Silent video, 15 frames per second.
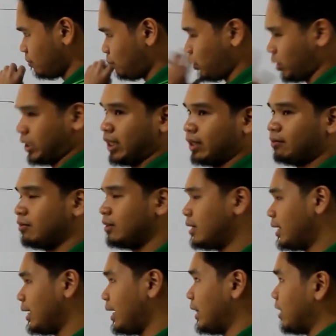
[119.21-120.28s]
put it
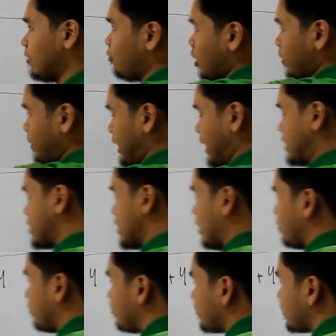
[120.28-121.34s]
in the formula
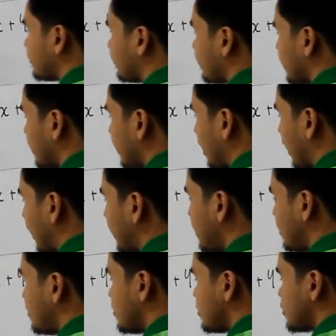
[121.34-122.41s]
itself.
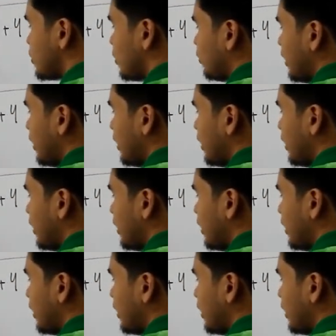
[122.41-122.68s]
Okay, so